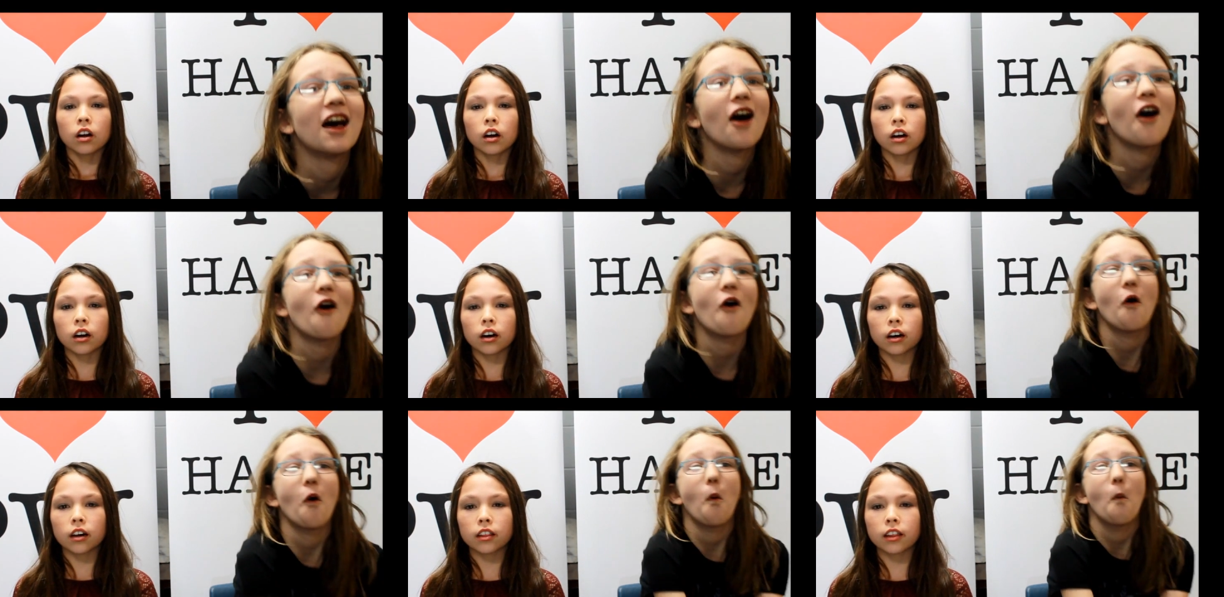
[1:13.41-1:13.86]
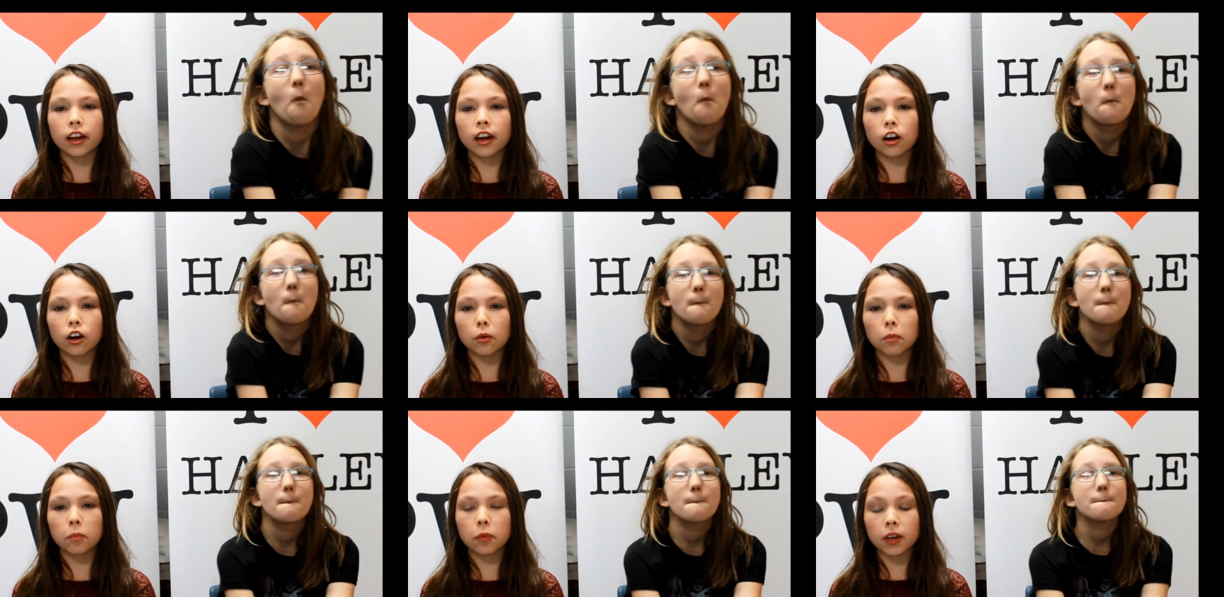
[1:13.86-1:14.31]
Speaker 1: Uh, they
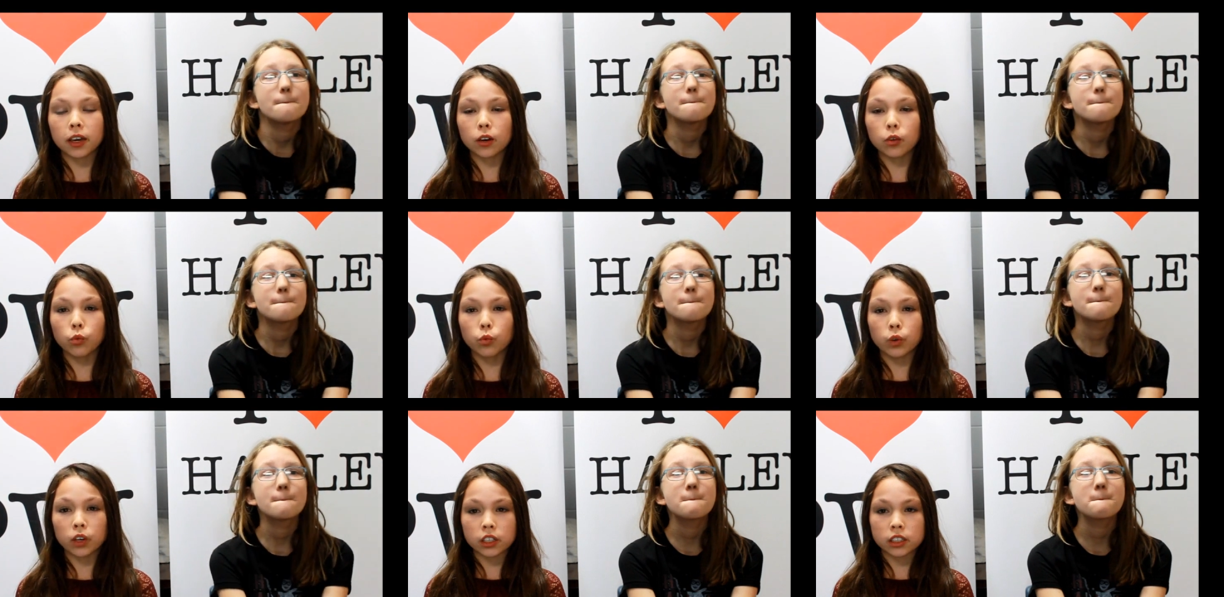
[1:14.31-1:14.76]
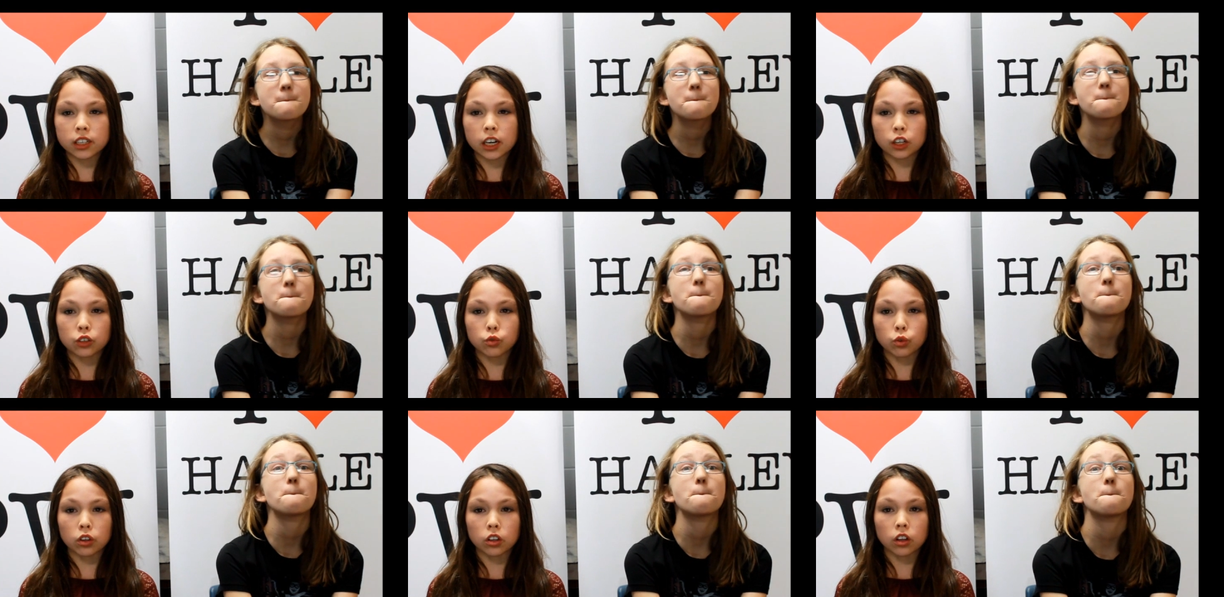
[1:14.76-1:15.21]
are being
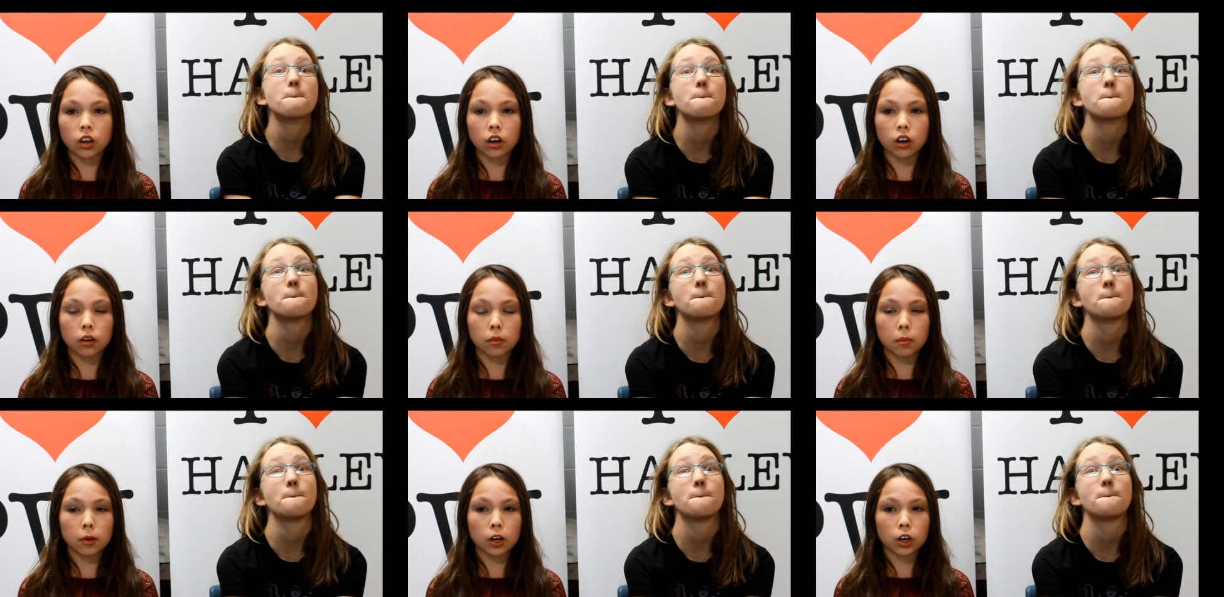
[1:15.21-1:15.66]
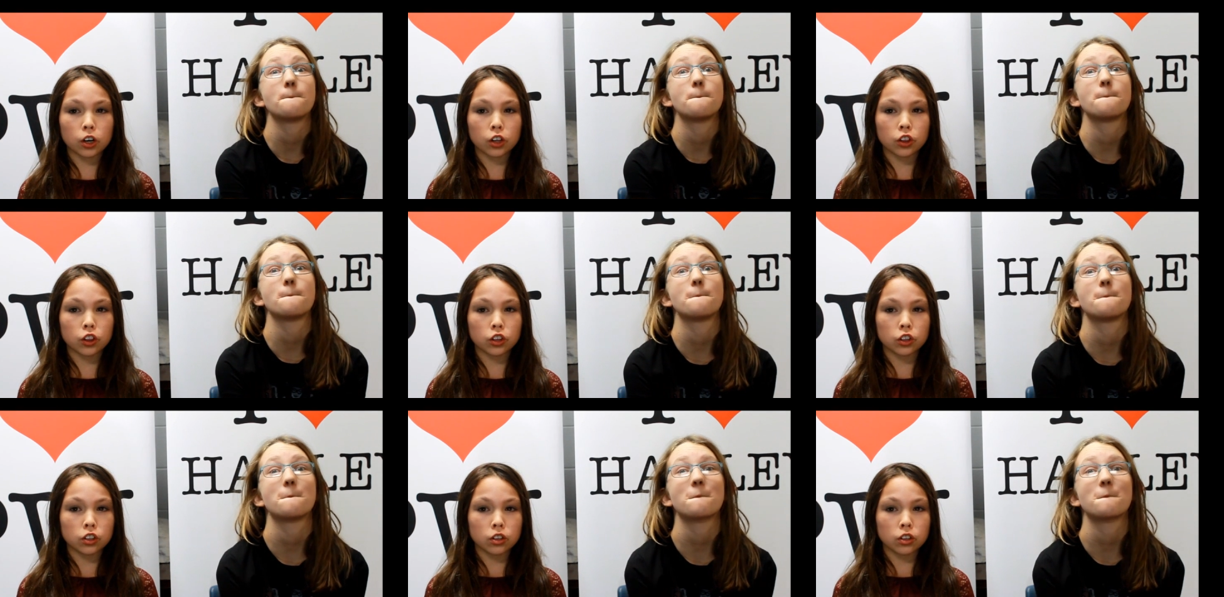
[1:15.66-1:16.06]
rescheduled on March,